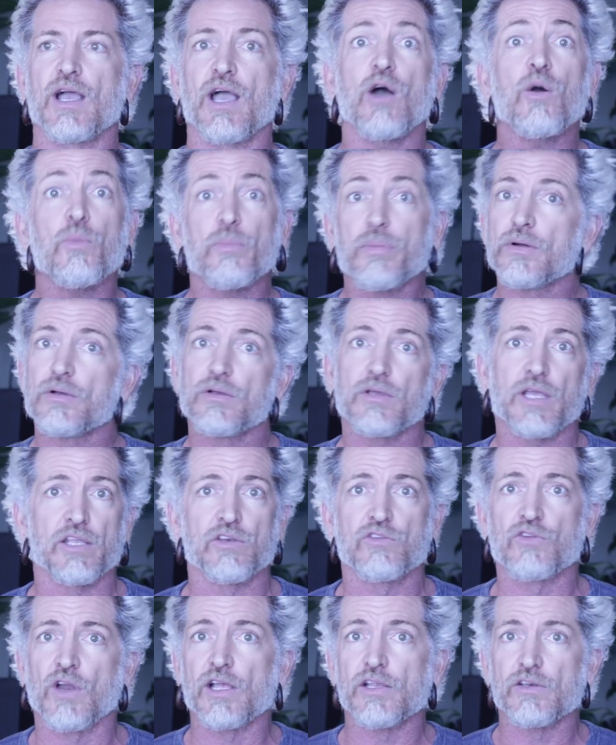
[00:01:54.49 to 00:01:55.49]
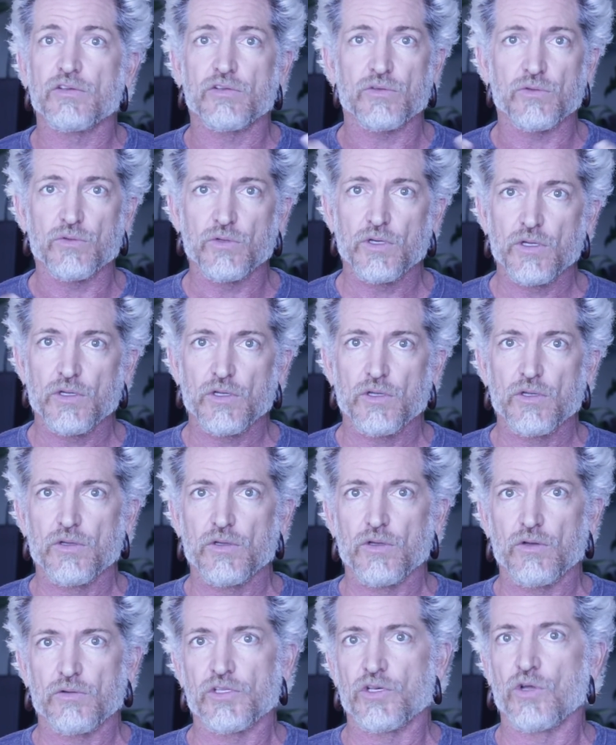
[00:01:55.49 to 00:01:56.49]
help and trying to,
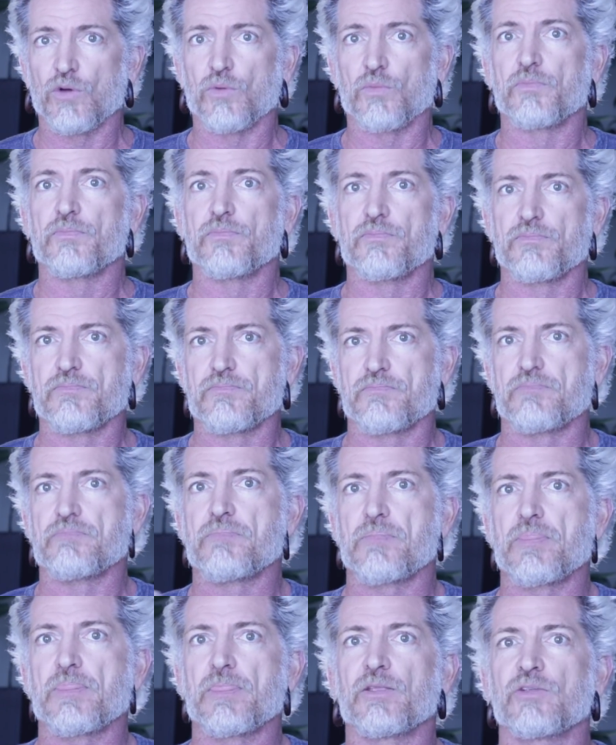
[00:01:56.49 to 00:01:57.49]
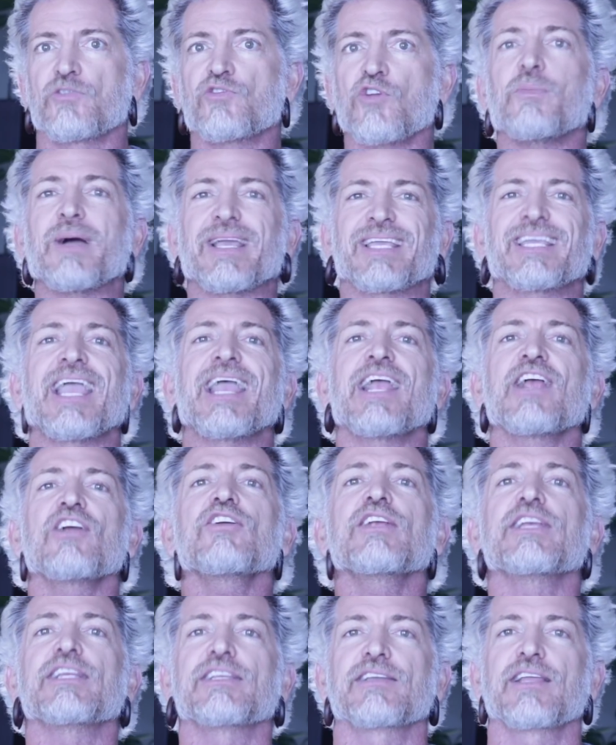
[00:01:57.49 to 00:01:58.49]
you know, show my
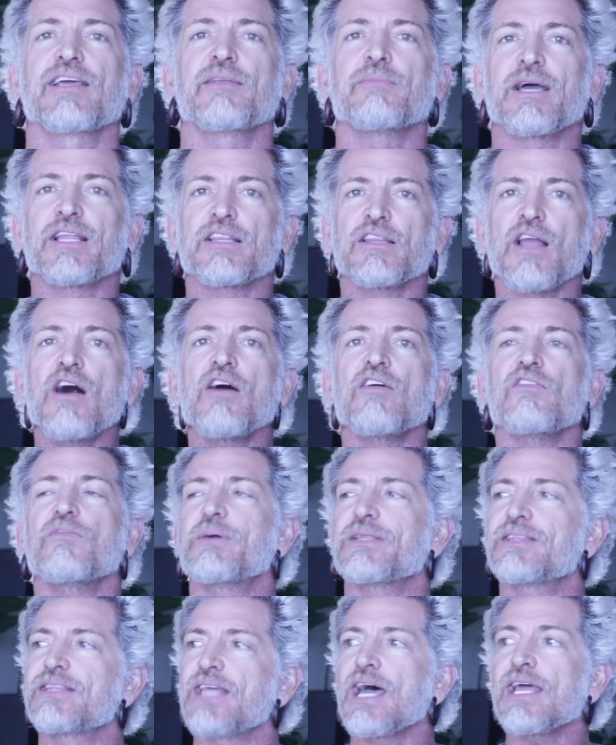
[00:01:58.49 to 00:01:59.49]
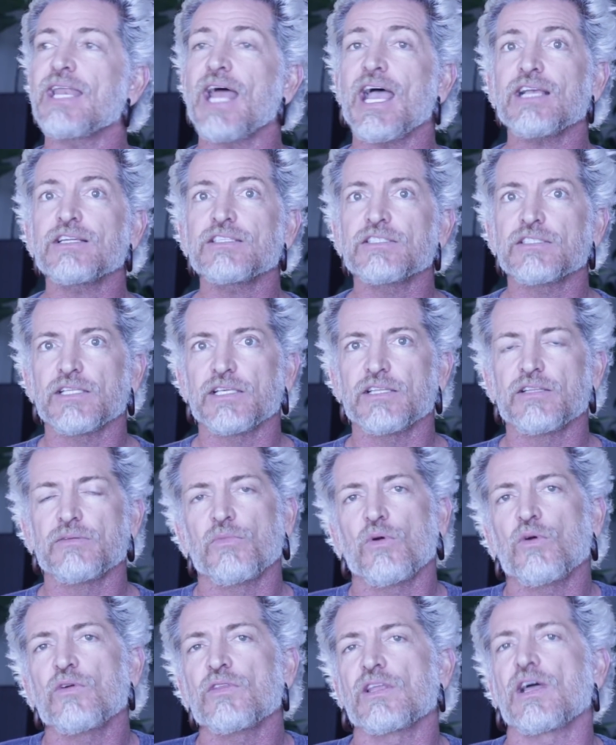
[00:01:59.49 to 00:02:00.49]
caring and my love. But that actually, the
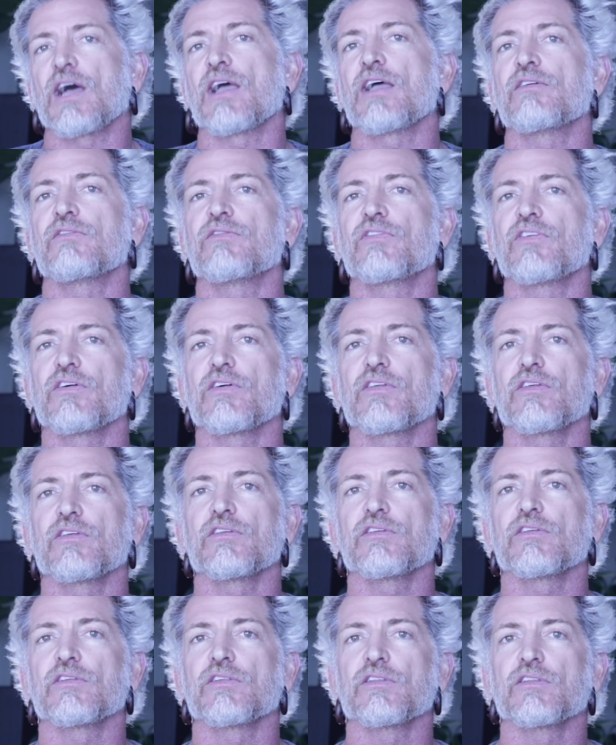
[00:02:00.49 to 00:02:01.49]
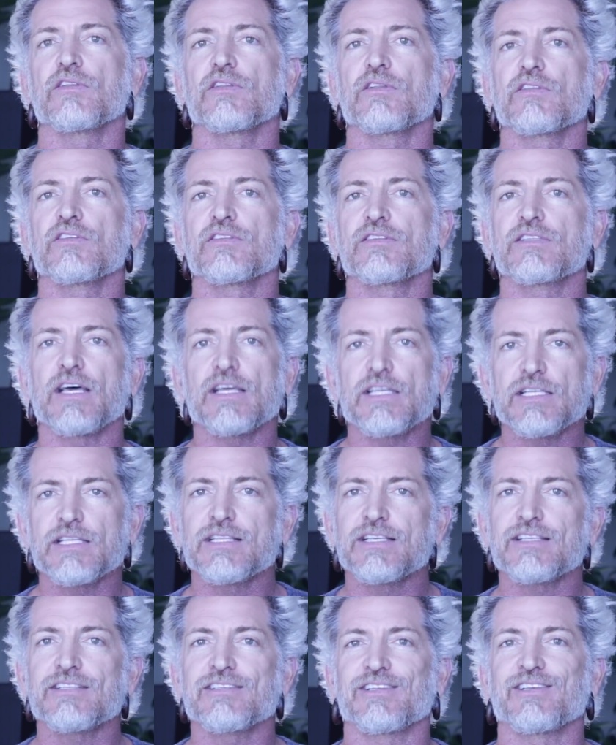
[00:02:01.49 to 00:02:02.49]
more that I have
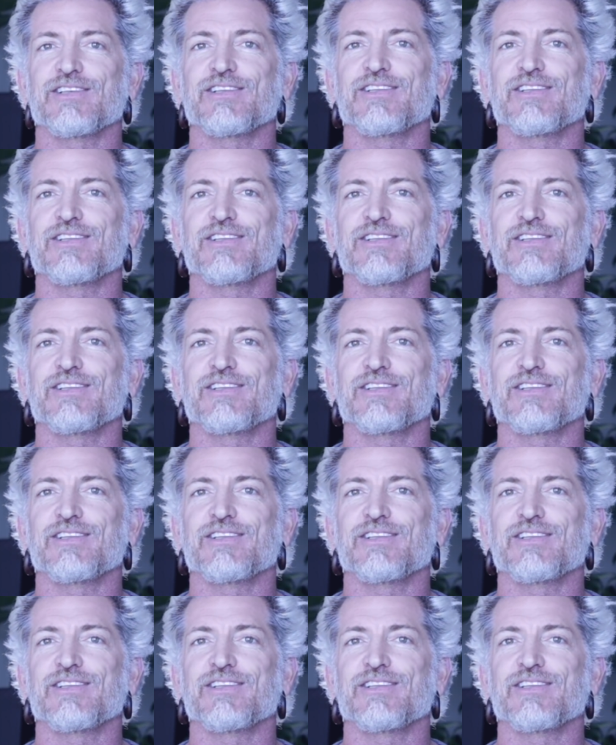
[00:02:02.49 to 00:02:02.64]
studied this